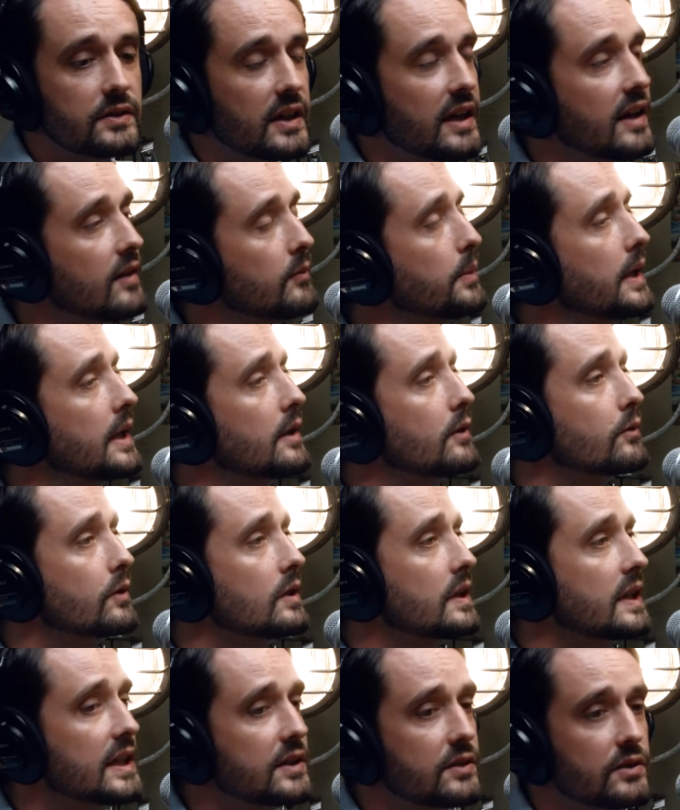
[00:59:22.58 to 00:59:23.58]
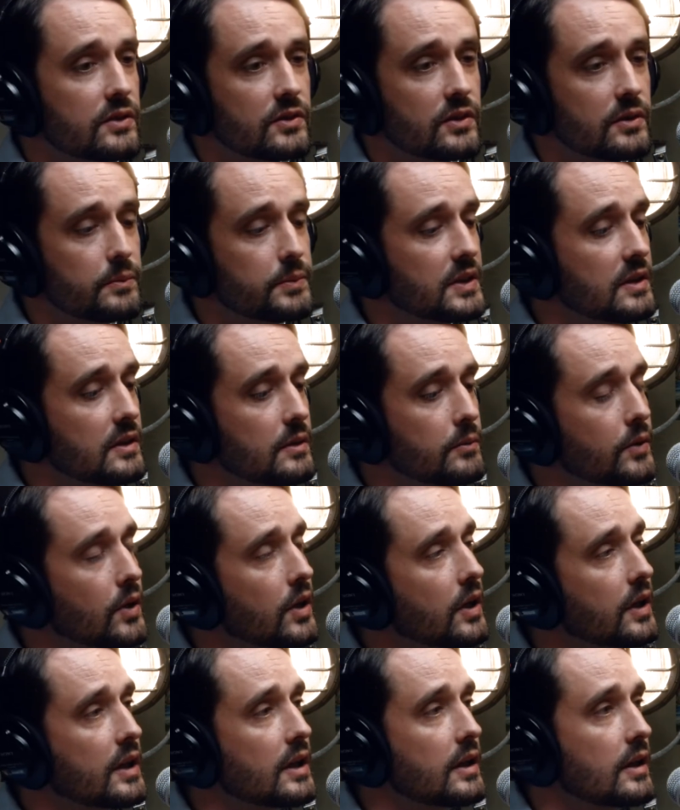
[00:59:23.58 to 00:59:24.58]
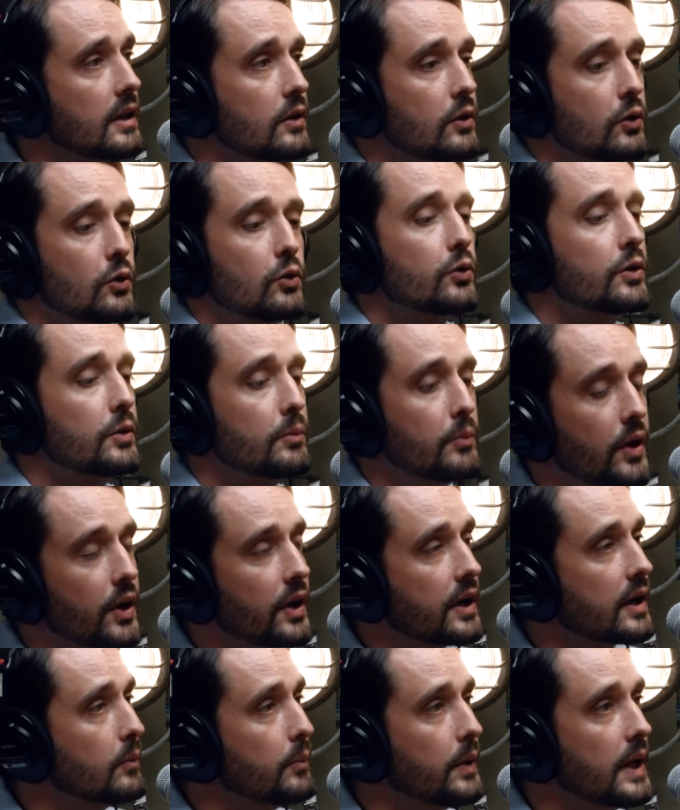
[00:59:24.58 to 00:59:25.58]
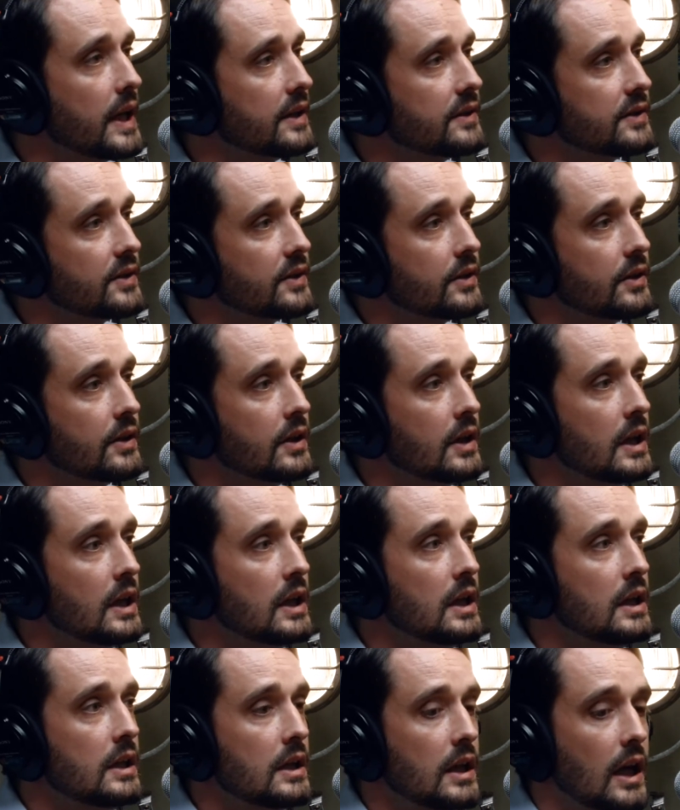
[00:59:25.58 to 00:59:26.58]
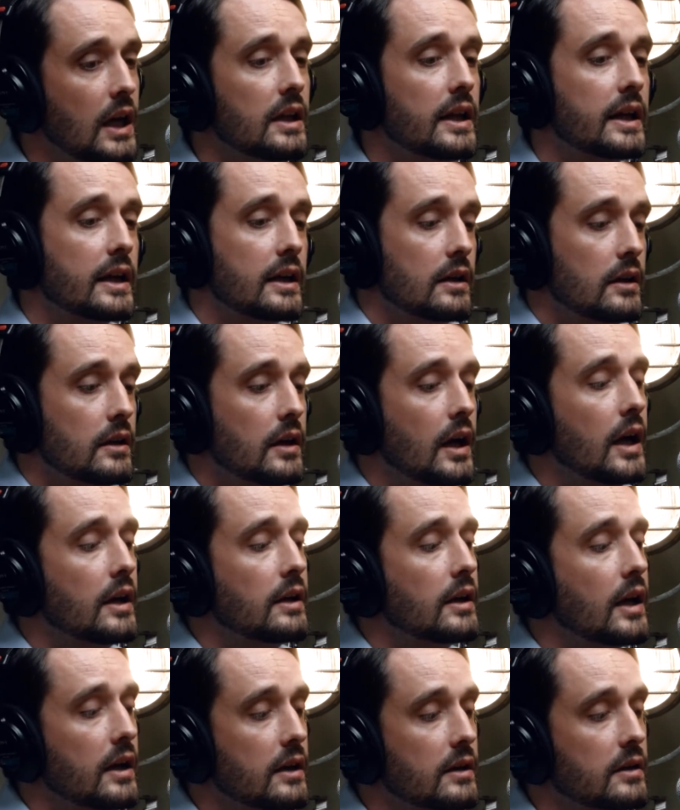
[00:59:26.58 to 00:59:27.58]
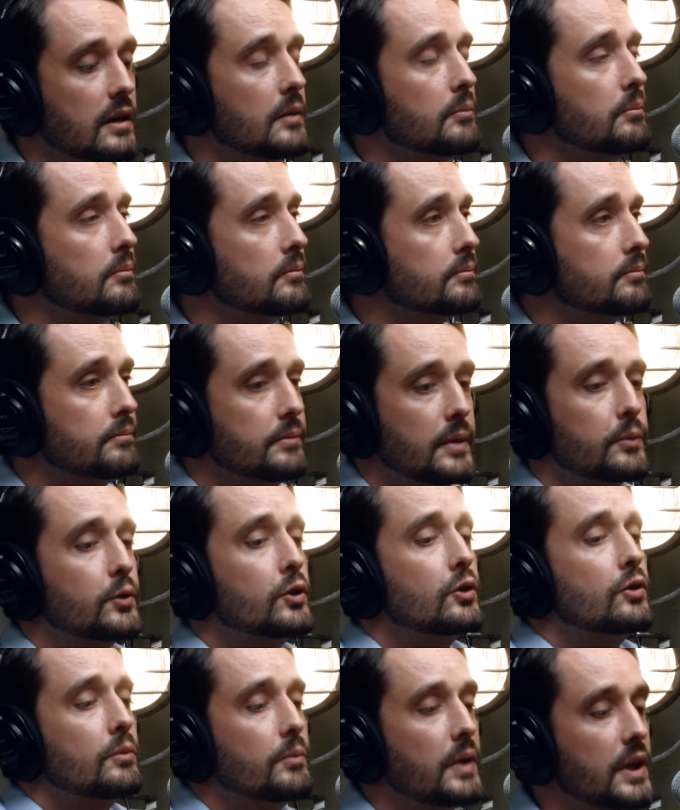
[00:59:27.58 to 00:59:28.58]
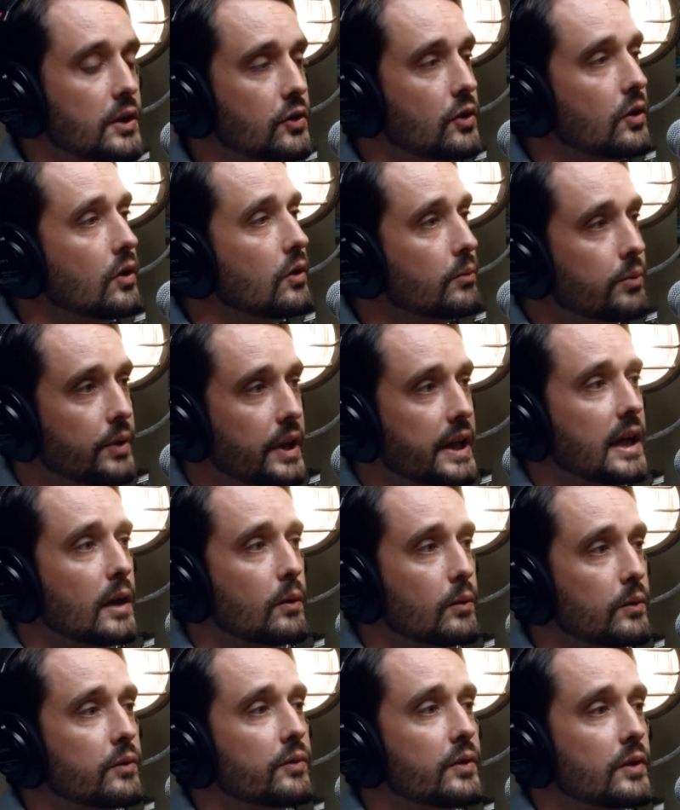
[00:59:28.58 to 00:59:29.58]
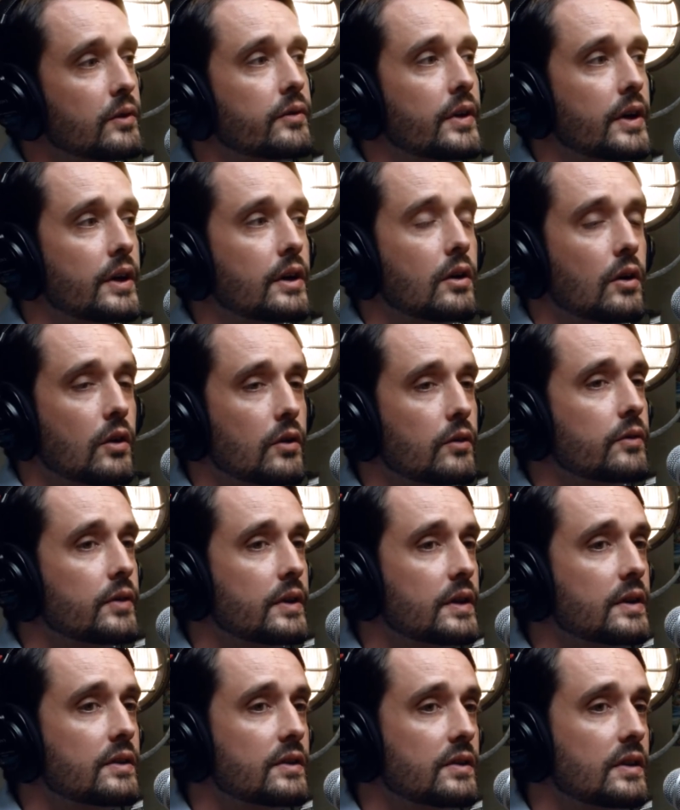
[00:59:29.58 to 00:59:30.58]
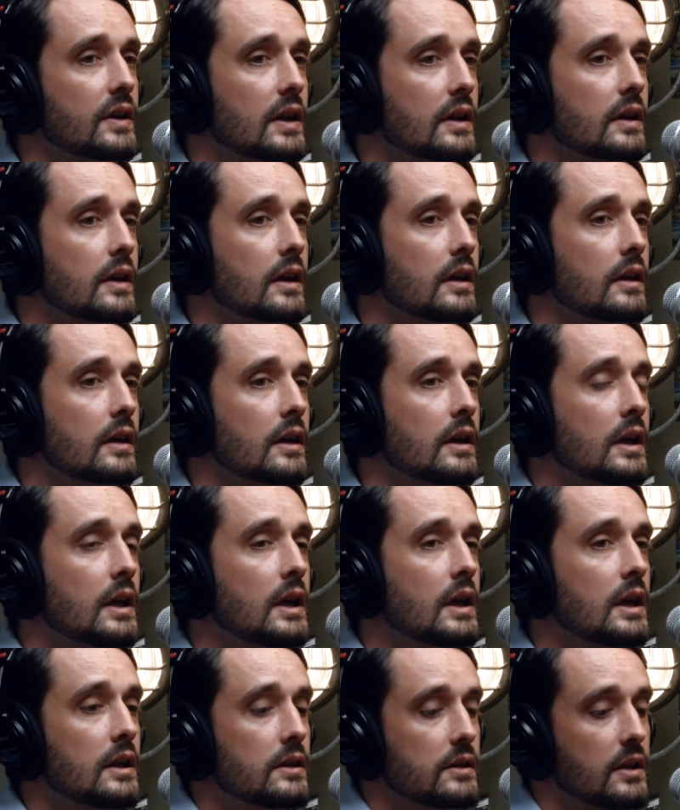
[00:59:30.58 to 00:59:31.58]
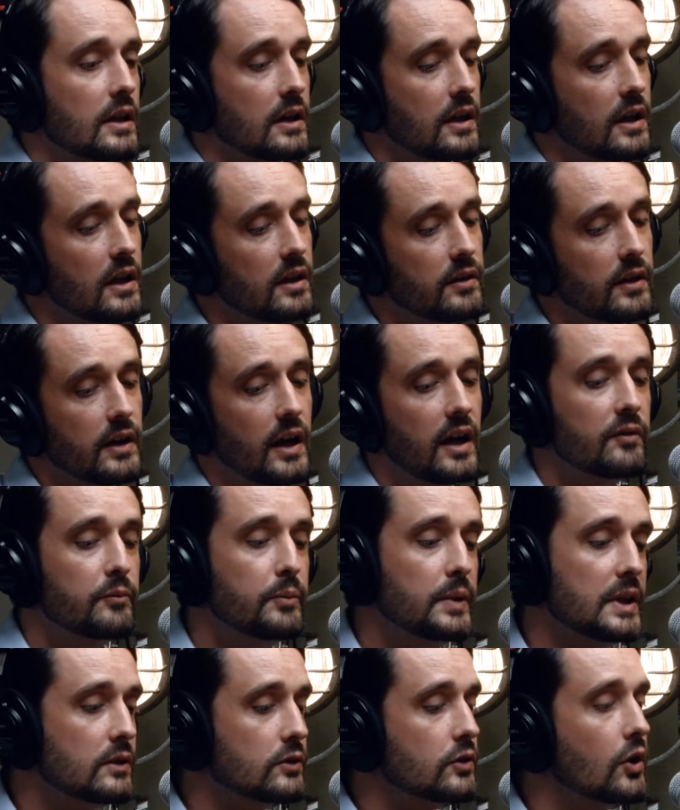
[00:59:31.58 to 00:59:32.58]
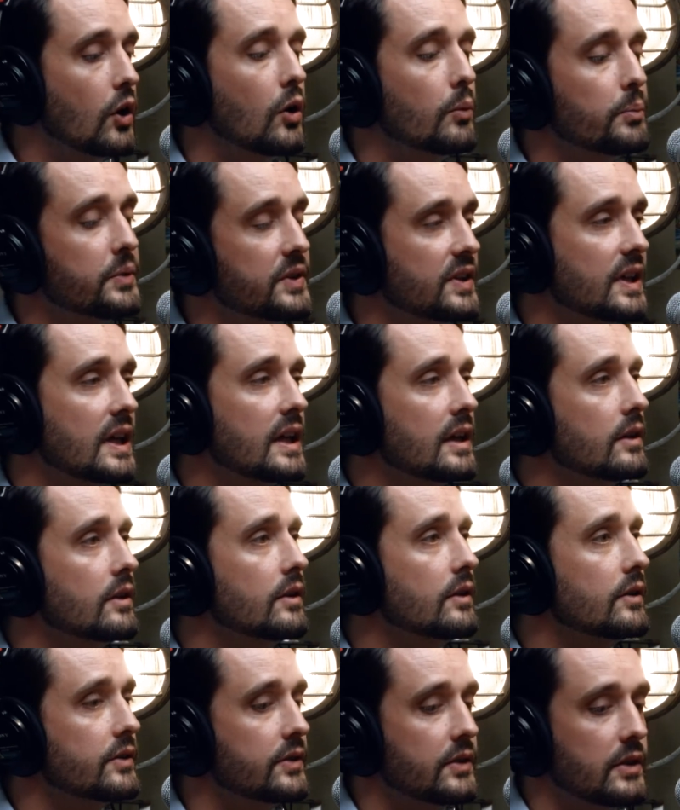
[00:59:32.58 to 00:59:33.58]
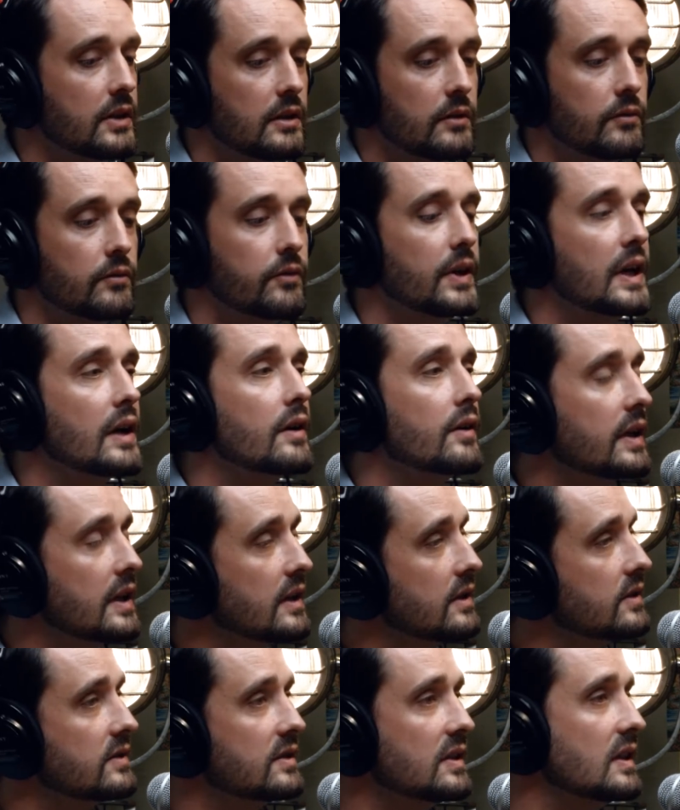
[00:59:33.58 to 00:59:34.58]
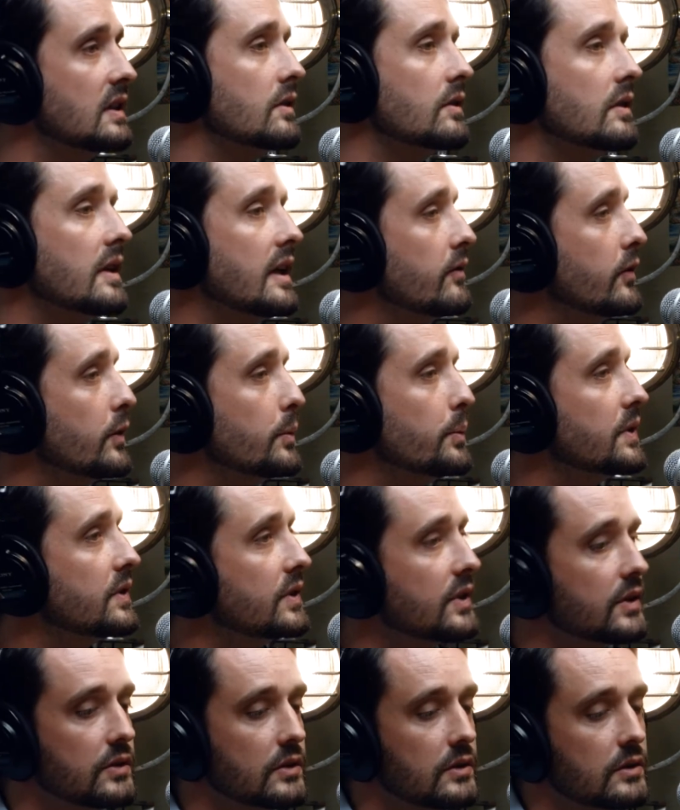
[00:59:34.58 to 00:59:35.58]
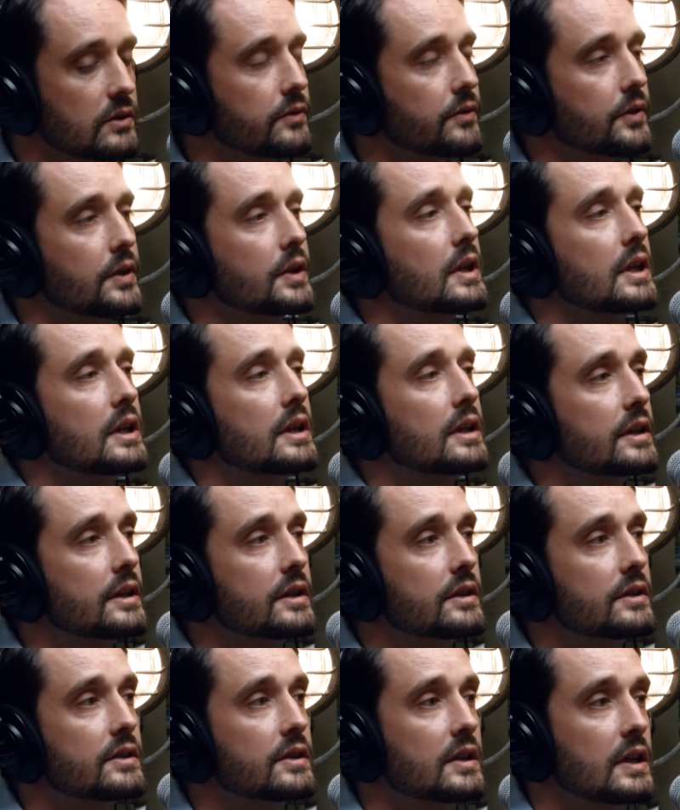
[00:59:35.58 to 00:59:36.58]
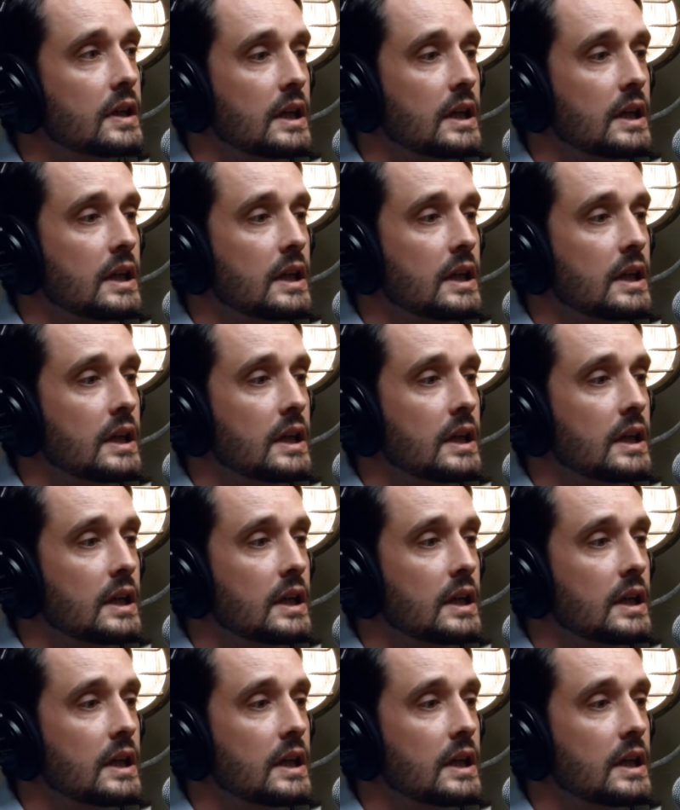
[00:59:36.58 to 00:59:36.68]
I have better relationships in the market. I know the market better. I'm good at my job. Like I would feel very confident saying that. It's like I've been top sales in various senior level positions for years.